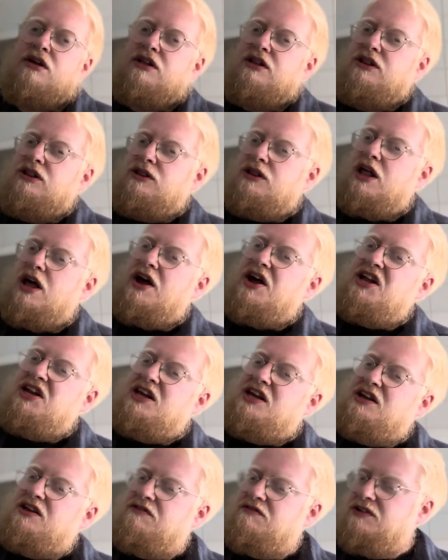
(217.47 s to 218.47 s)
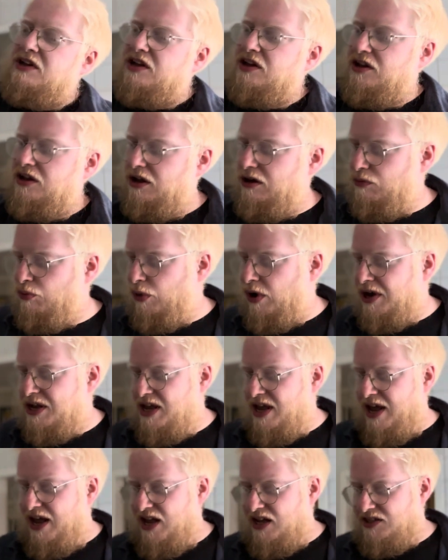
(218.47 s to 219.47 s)
Lining of a, a white
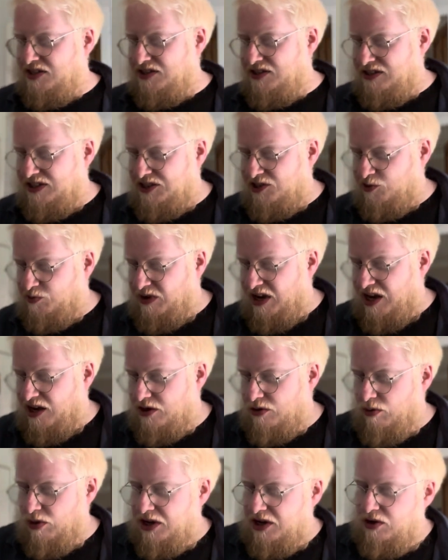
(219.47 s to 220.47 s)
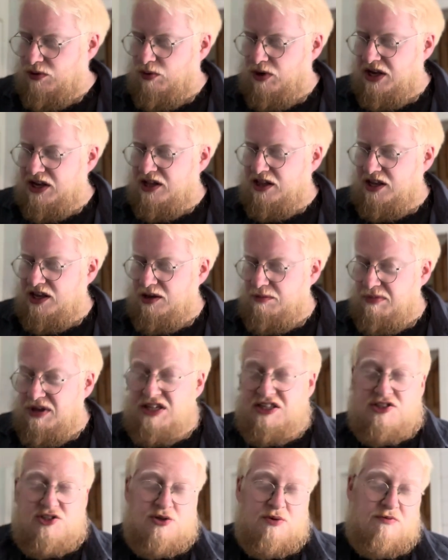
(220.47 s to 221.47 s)
head. Dissipated quite quickly. Picked
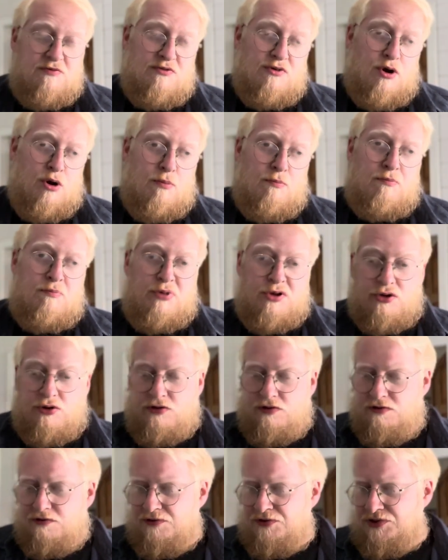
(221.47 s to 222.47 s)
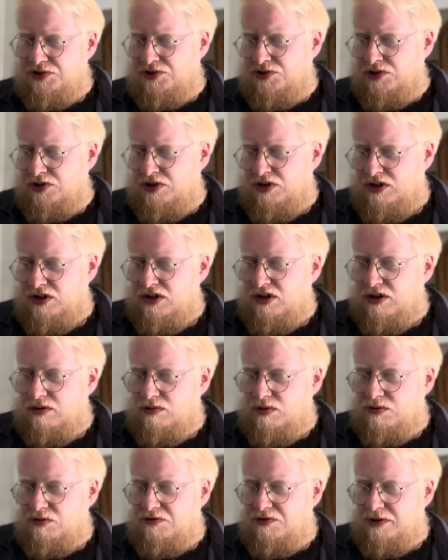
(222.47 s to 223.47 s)
this up from Booths
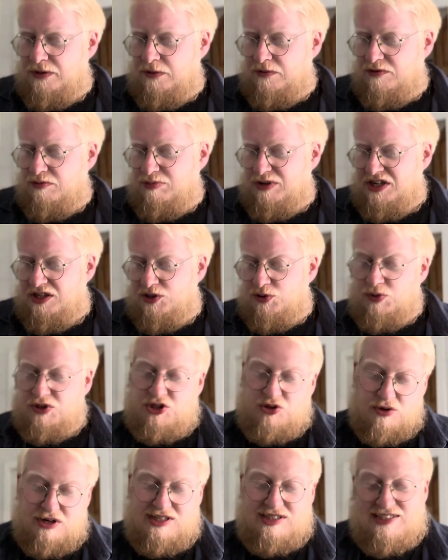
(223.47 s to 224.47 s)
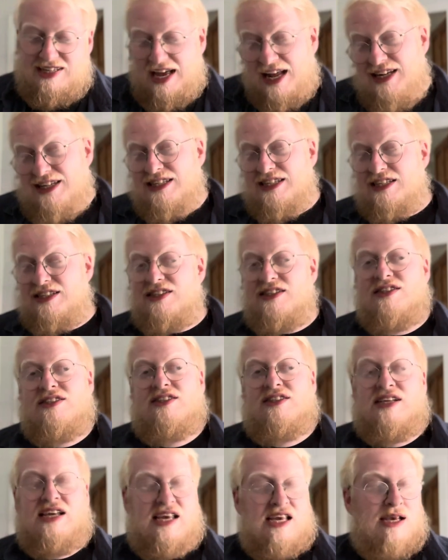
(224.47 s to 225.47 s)
with a few other beers, which are intended
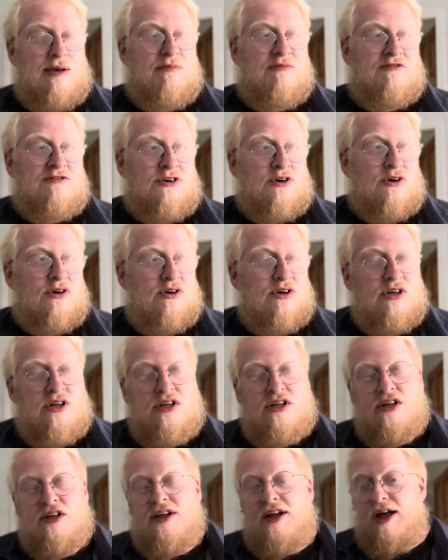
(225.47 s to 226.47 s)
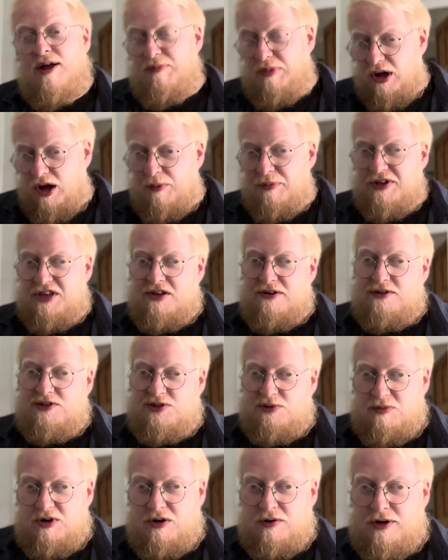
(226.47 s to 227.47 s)
to keep for a barbecue
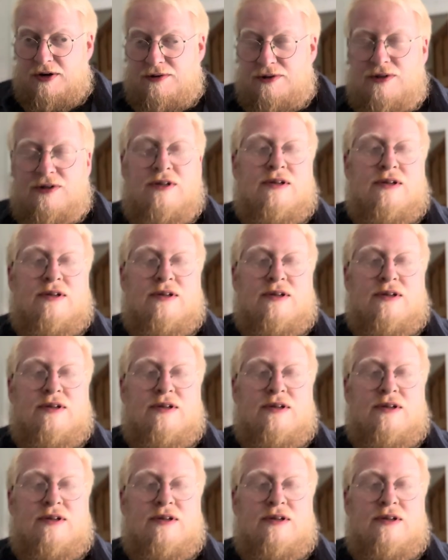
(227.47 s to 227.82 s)
tomorrow.